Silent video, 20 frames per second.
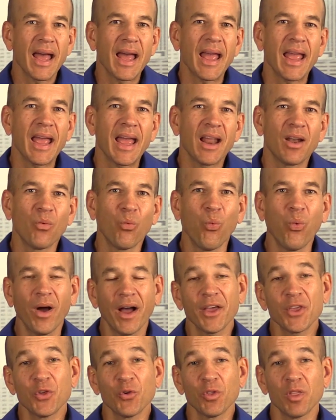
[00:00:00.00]
and
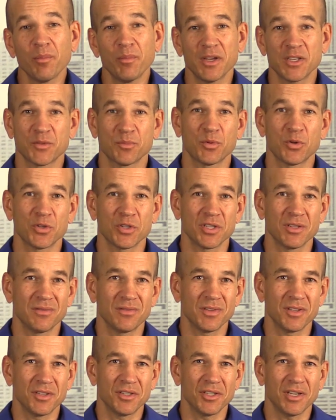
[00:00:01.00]
why you're the best person
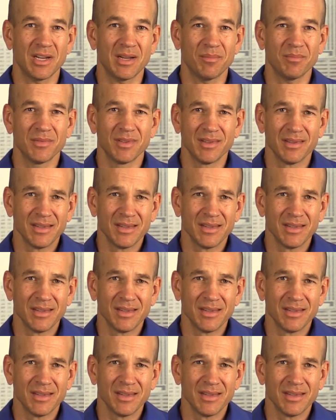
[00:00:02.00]
for the job.